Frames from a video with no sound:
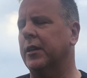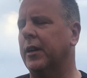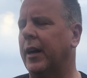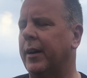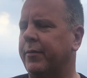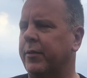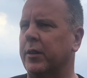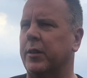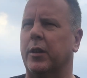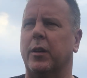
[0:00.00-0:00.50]
I
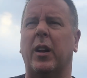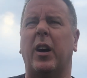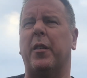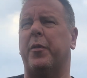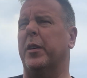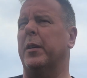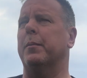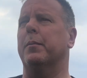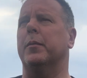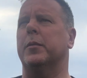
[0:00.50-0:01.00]
have to do that. I
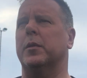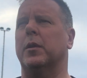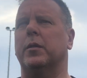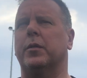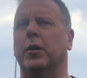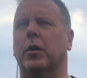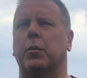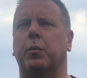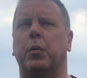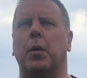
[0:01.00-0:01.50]
think
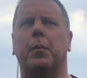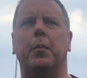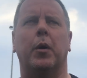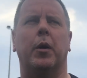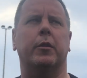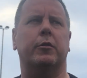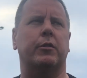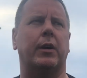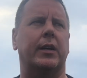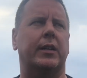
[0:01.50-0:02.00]
the odd one might
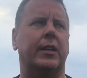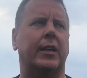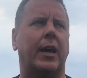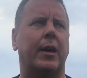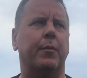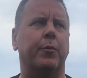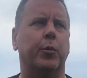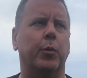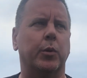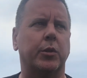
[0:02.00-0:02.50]
have dragged the
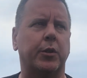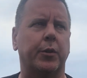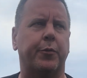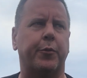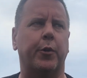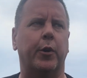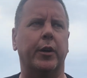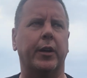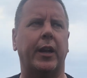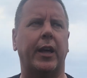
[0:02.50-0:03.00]
game forward to
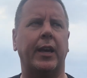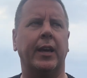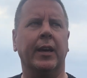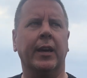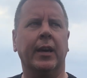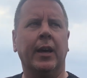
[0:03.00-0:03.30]
Friday.